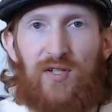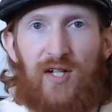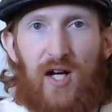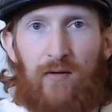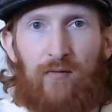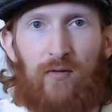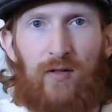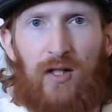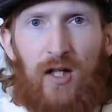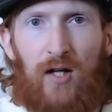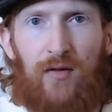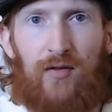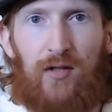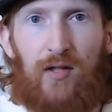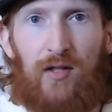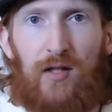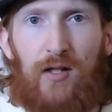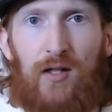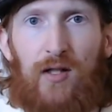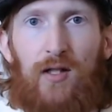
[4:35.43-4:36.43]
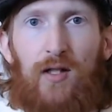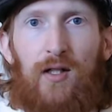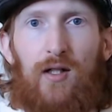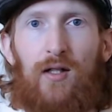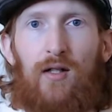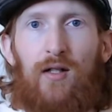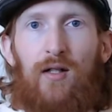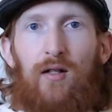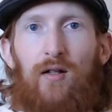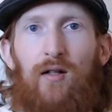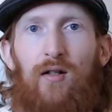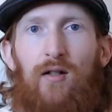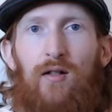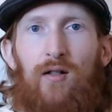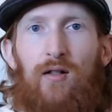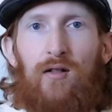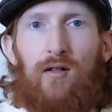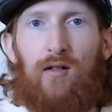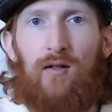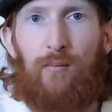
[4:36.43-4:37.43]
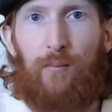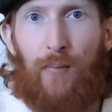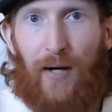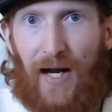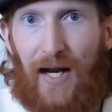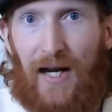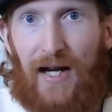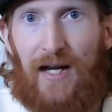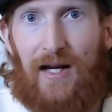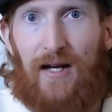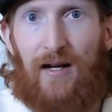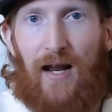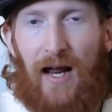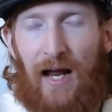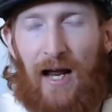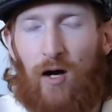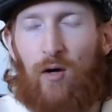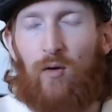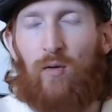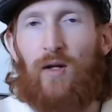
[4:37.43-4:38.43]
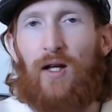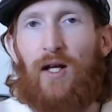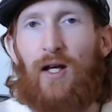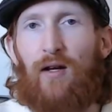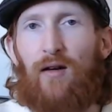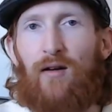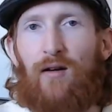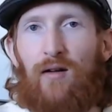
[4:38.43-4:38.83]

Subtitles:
every other paid outlet,